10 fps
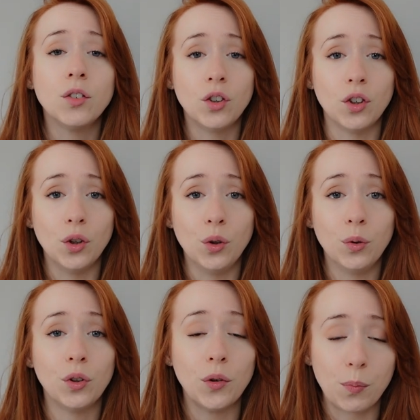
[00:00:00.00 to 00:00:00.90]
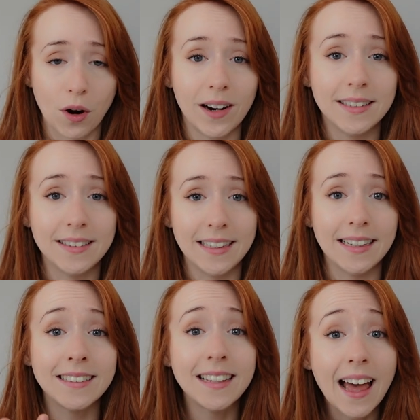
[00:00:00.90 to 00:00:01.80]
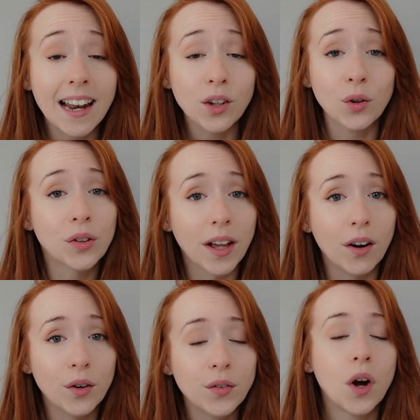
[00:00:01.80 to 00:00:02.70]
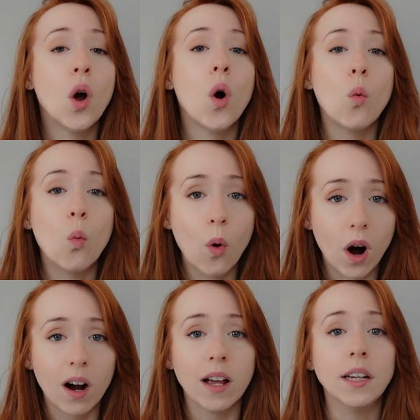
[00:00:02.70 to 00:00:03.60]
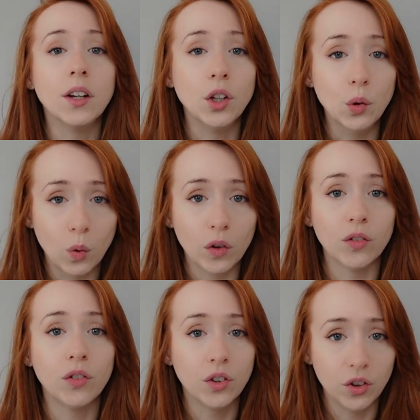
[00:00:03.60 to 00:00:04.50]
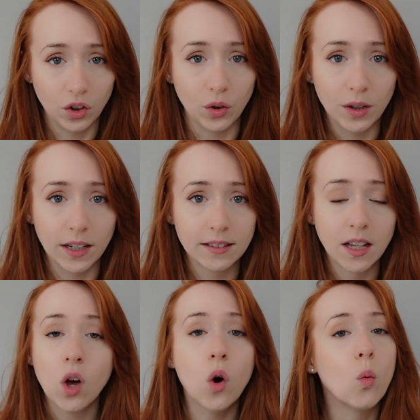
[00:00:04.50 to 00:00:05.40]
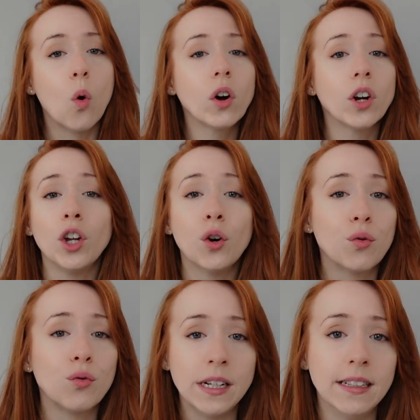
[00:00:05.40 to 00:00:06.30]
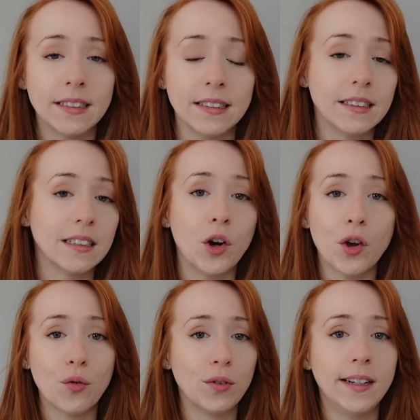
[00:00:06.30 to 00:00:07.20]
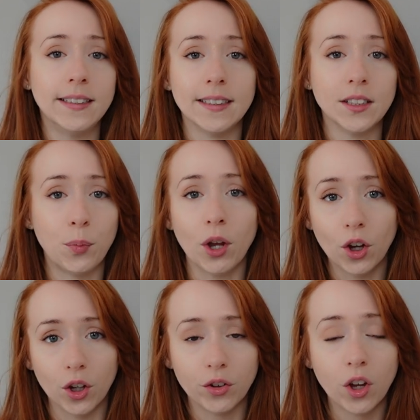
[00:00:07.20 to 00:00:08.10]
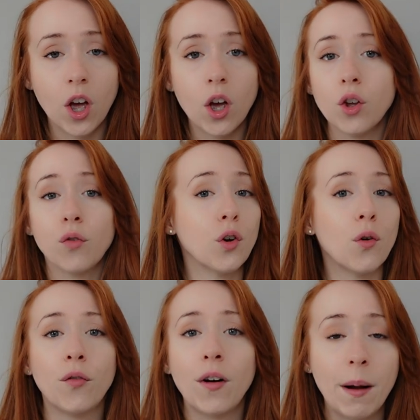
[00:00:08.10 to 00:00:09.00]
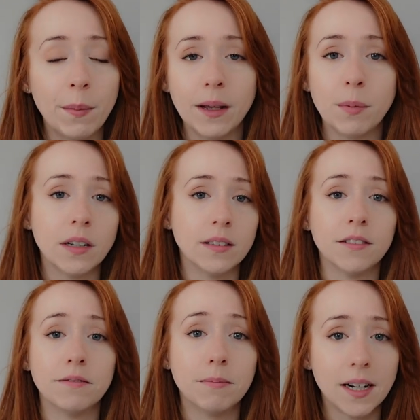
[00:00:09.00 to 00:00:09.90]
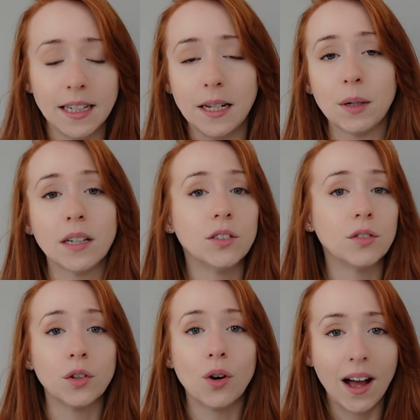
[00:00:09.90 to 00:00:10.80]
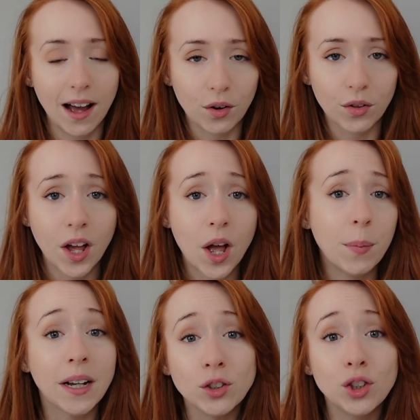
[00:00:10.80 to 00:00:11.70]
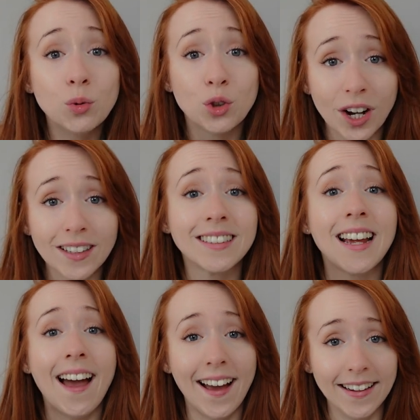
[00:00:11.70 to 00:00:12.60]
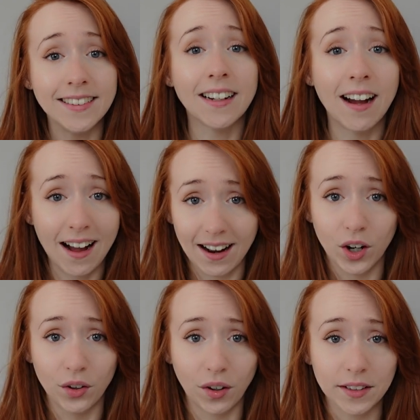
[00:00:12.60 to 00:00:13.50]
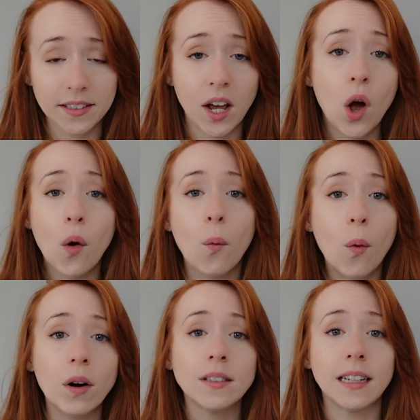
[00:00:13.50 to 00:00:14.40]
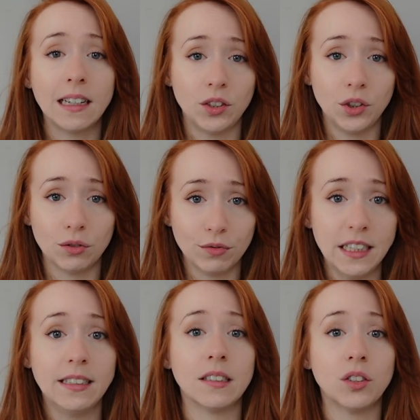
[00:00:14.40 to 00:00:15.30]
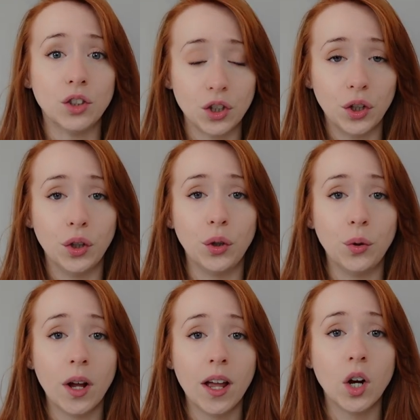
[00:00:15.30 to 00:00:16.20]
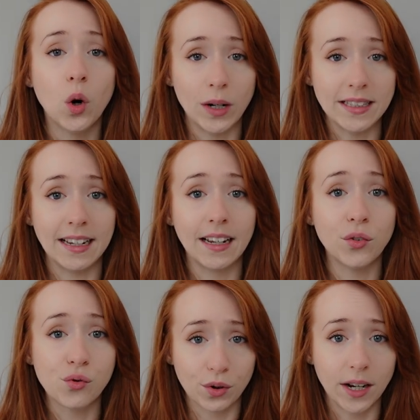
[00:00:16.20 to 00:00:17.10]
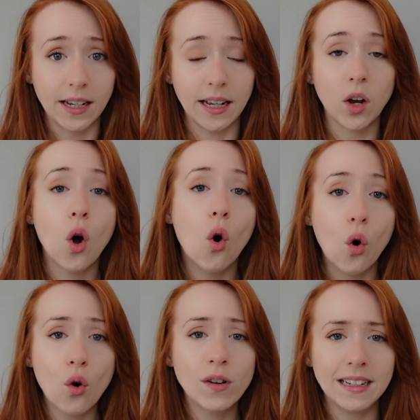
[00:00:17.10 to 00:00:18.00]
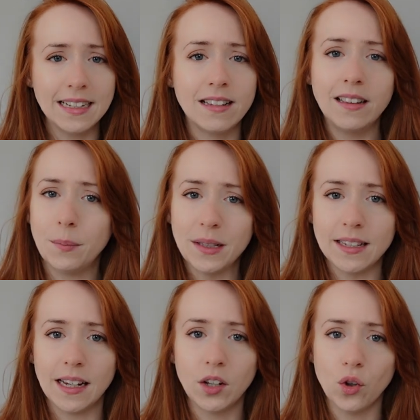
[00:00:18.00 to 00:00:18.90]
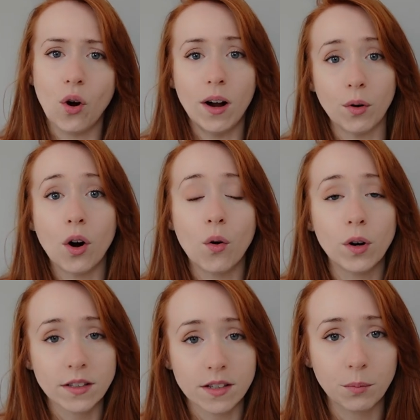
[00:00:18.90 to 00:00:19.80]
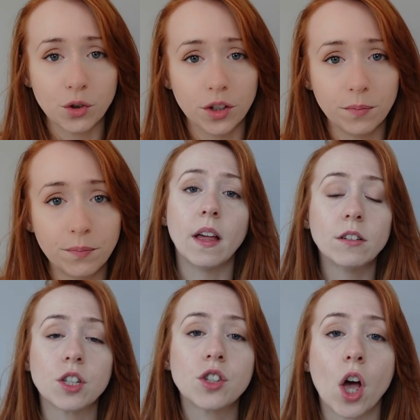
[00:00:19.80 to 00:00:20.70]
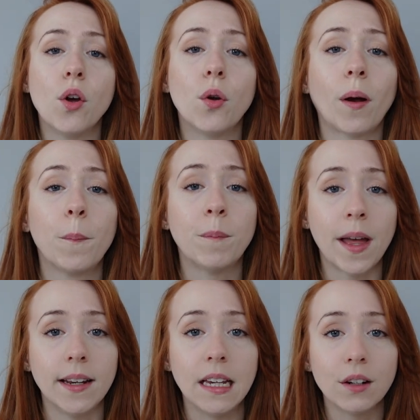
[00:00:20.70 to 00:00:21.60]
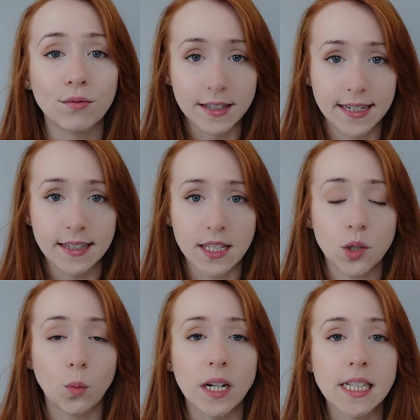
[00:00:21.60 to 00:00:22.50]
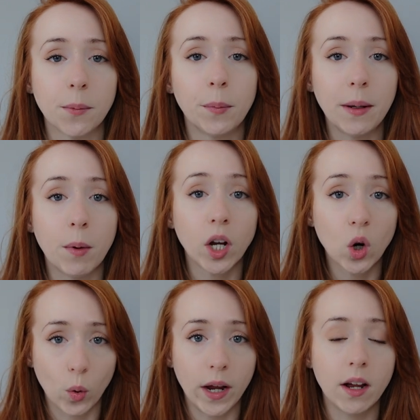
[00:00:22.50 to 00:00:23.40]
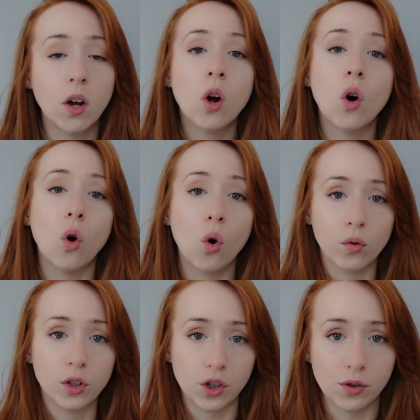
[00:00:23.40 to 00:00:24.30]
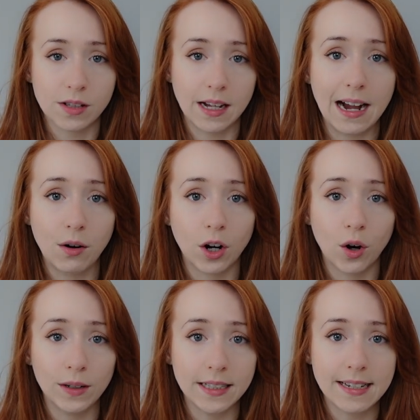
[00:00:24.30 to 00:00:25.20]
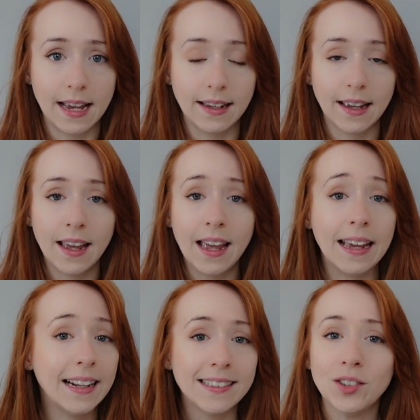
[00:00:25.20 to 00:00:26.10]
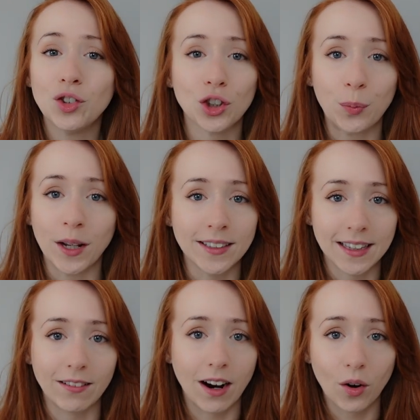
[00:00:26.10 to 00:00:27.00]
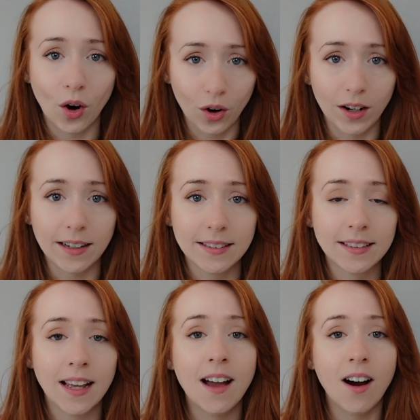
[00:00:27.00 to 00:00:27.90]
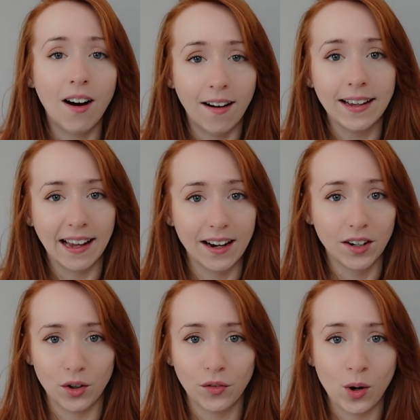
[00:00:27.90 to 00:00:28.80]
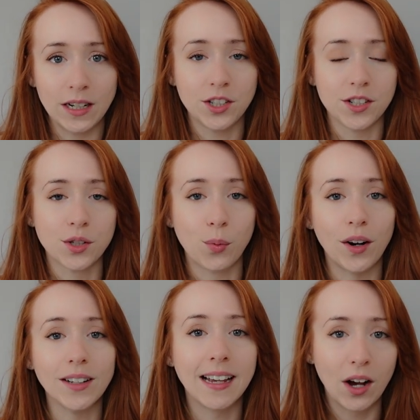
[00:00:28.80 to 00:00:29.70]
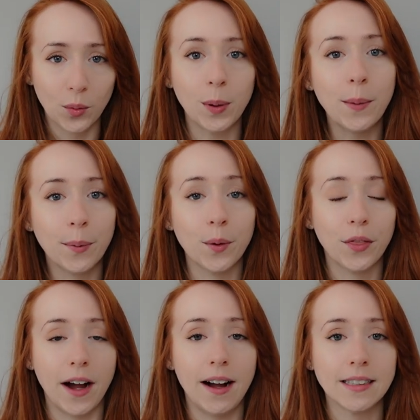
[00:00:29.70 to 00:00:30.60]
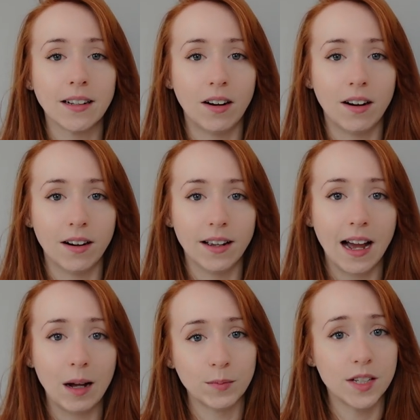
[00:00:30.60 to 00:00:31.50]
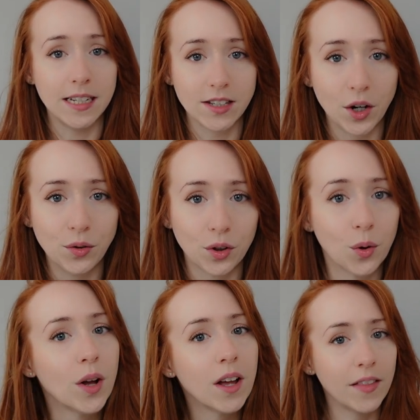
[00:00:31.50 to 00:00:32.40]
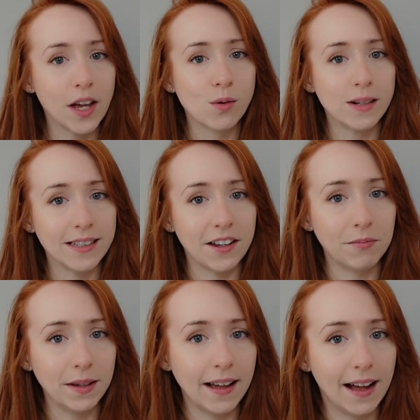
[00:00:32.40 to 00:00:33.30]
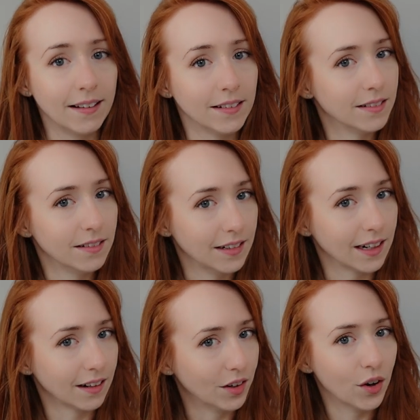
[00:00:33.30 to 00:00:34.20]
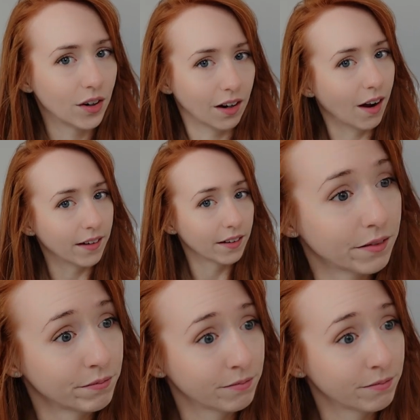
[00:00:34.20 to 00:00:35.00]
to sobriety is telling yourself why you want to do this. What are your reasons? Are your reasons because of your family, because of money, because of your health, because you just hate hangovers? What is your reason to quitting drinking, or at least limiting your alcohol consumption? There are so many reasons why somebody might quit or reduce their alcohol intake. It isn't just because they're alcoholics. I get a lot of questions when I tell people that I am teetotal. They always give me that little look like,